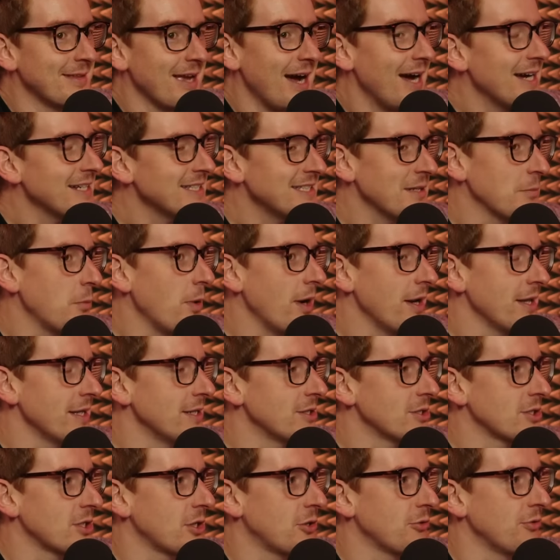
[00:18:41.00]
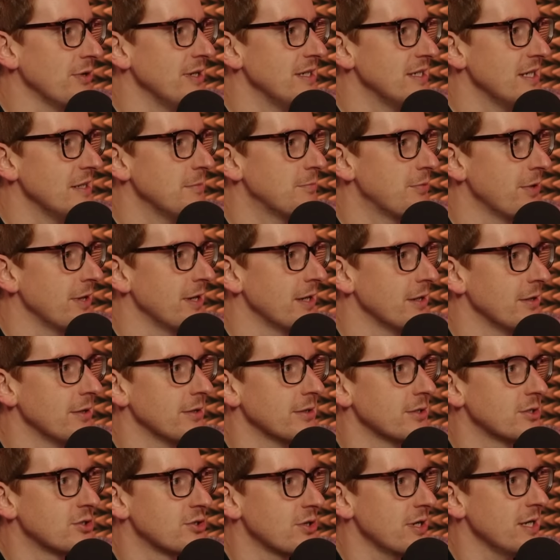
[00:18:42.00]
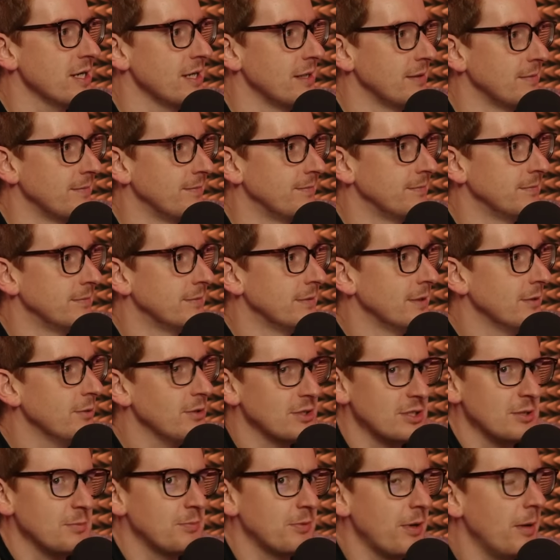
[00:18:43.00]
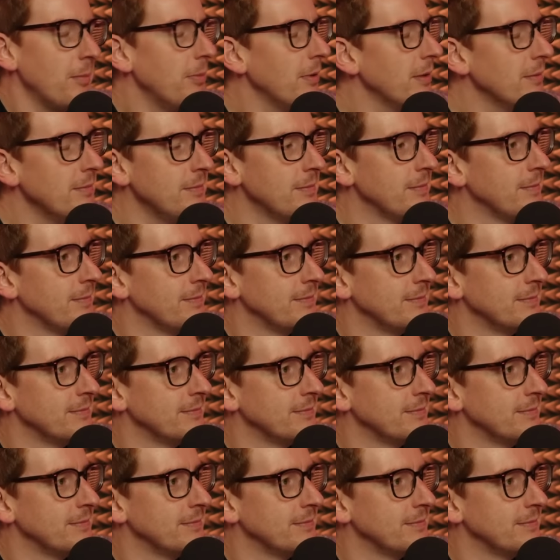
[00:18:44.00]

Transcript: I said, why don't they just 3D print another tree? What's the problem?